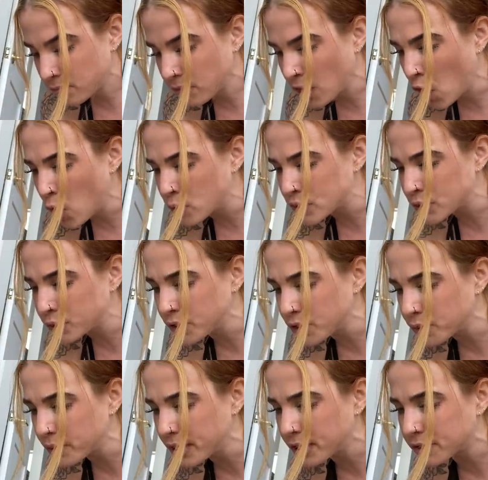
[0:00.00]
Oh, it's only
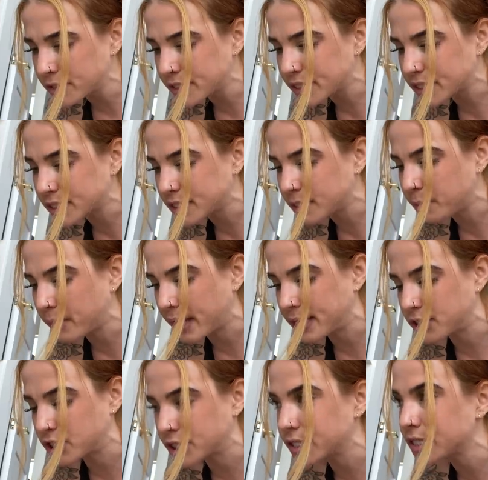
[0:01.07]
360
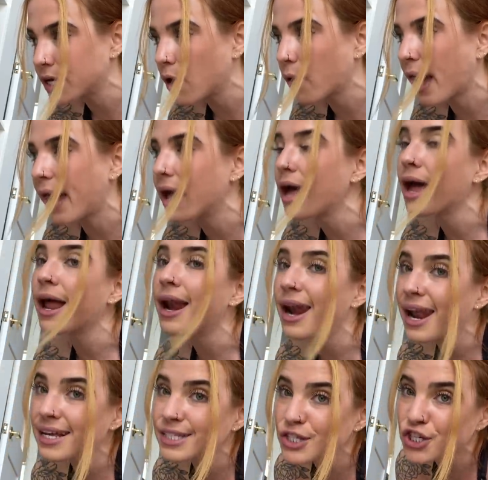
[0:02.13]
pages. Okay,
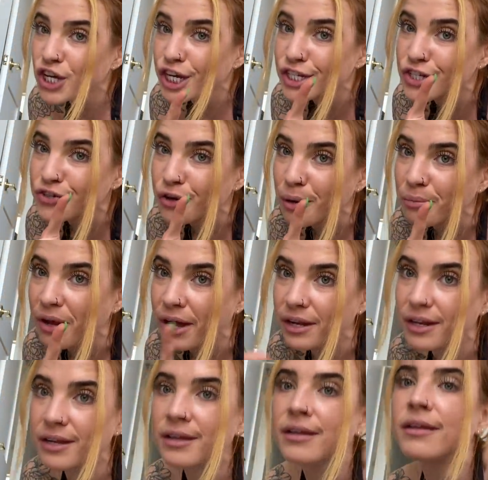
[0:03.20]
let's check Scribd, honey.